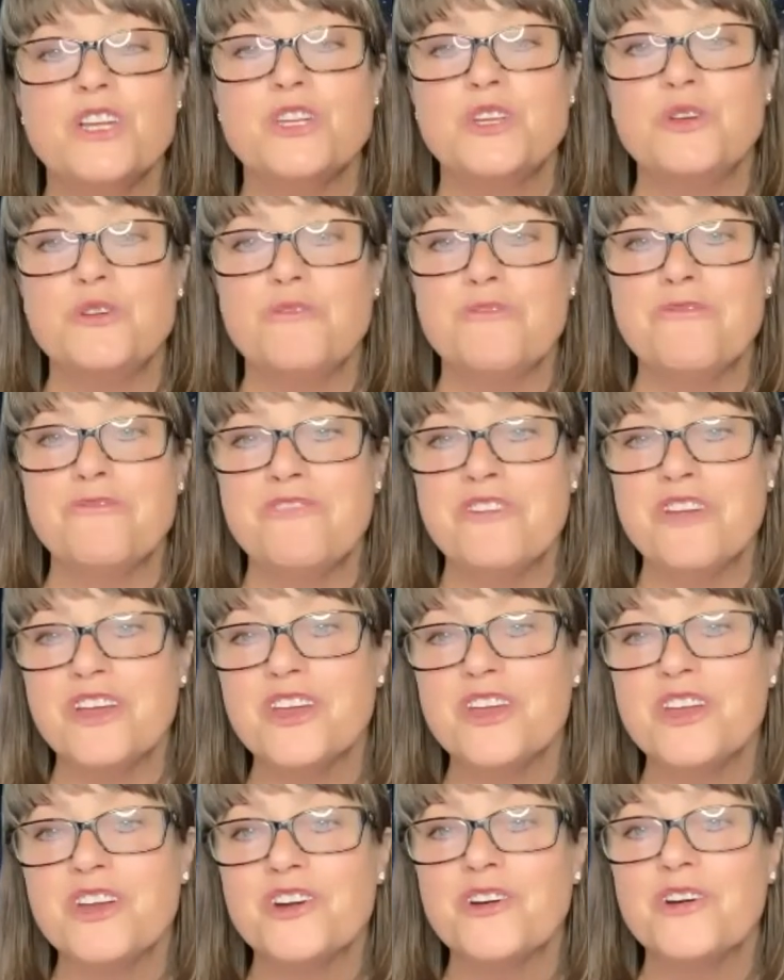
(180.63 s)
to
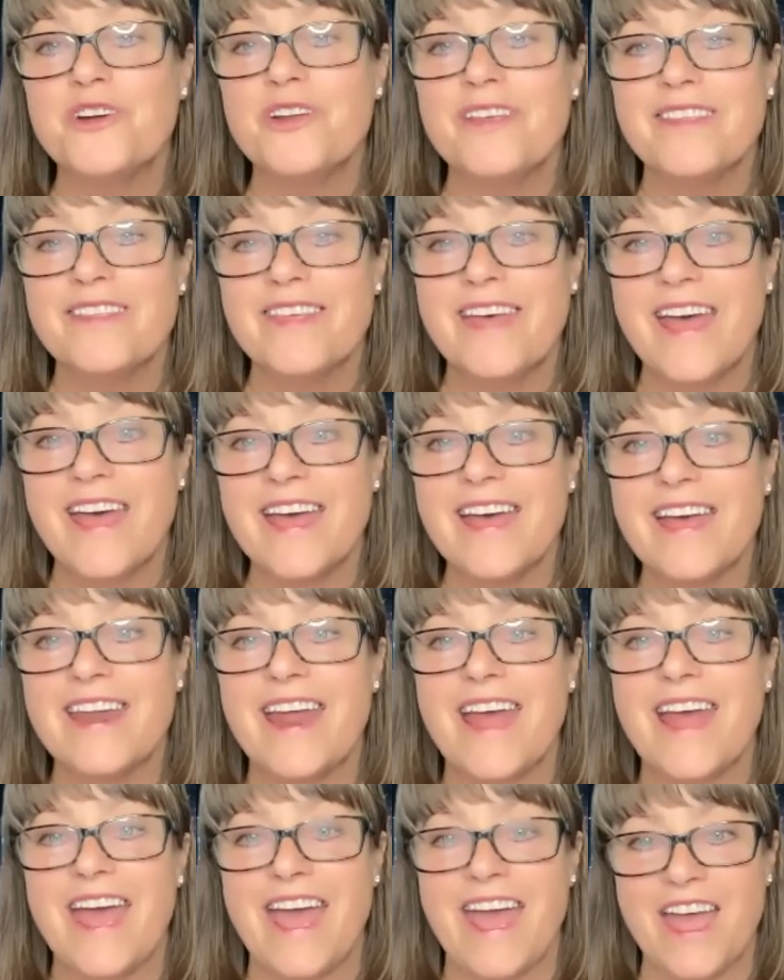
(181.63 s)
figure that
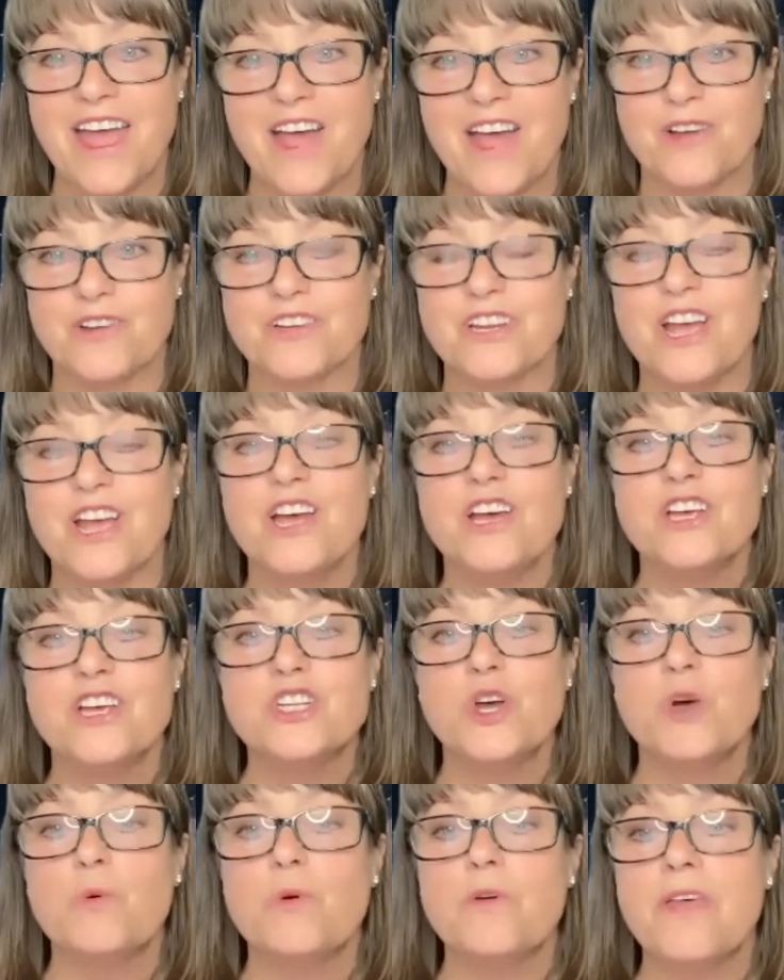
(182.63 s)
out.
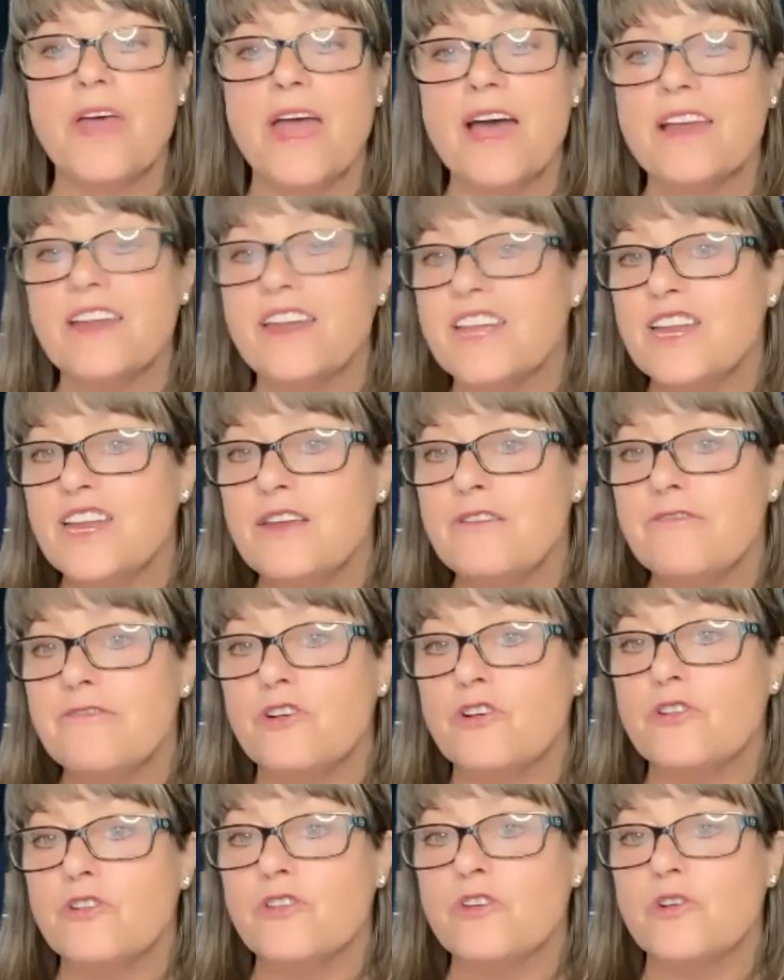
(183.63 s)
So, without any
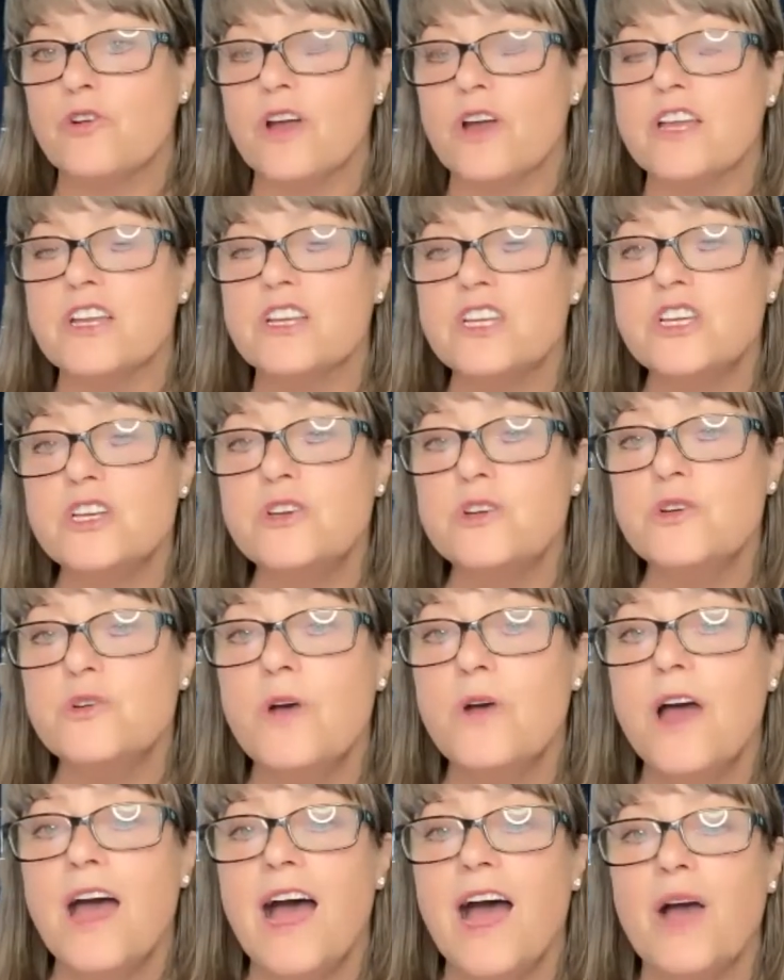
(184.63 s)
further ado,
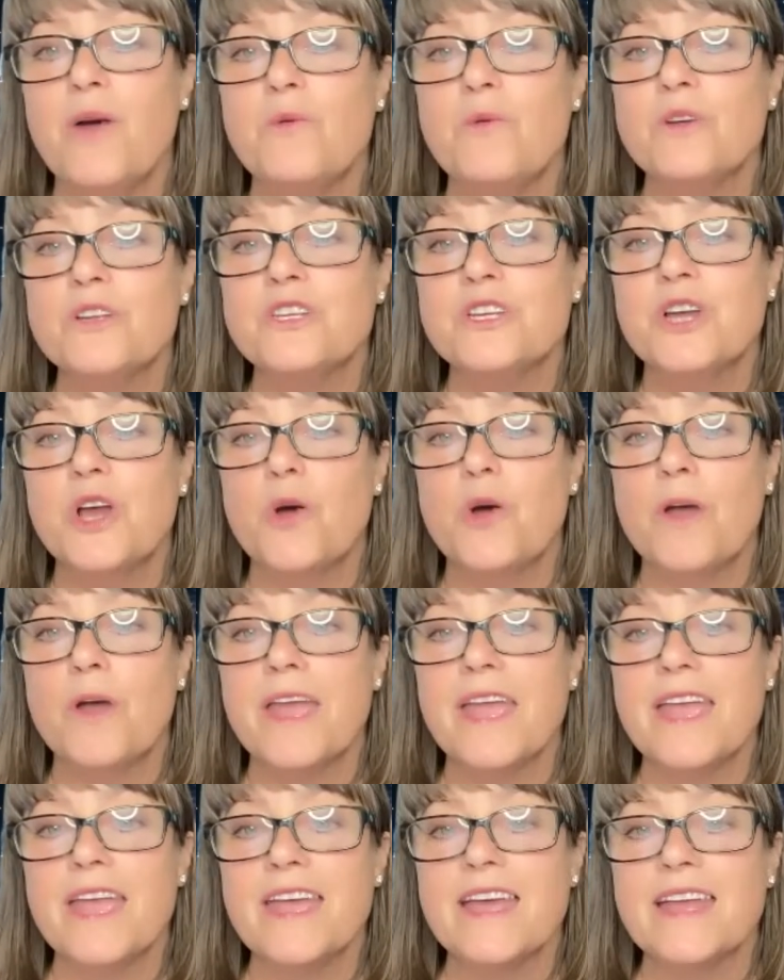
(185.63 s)
I want to go
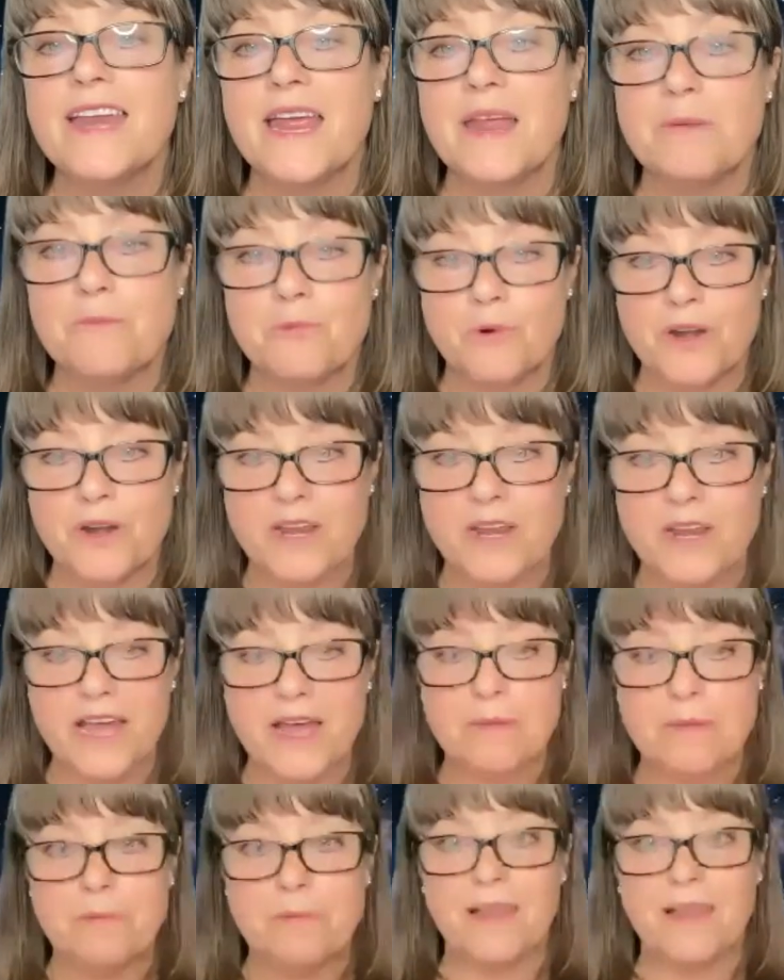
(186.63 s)
ahead and bring up